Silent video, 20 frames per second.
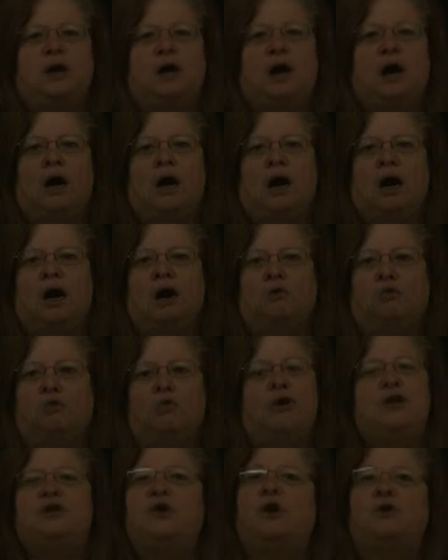uh,
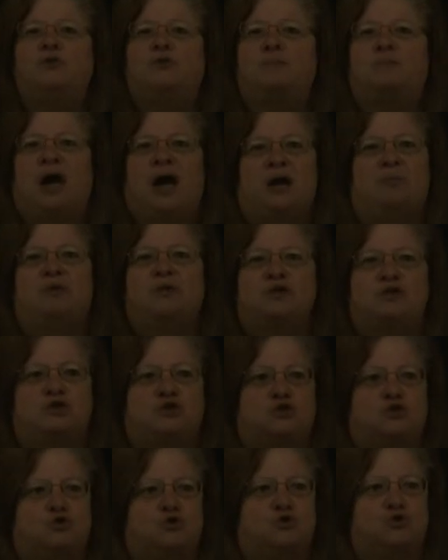we know the Bible is
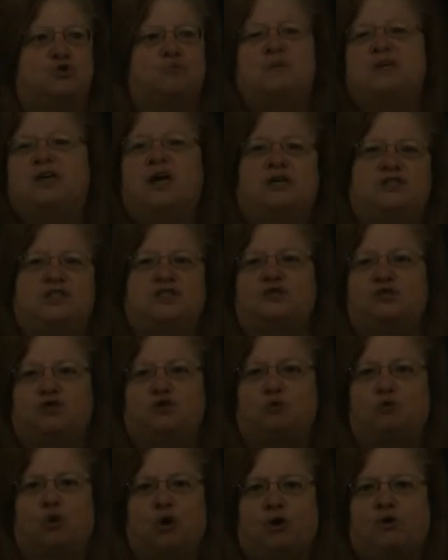true because it's
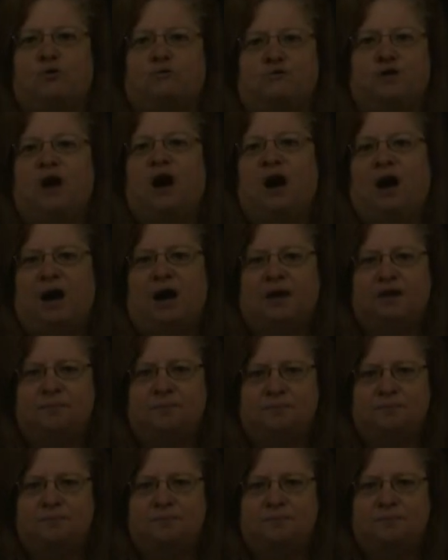the Word of God,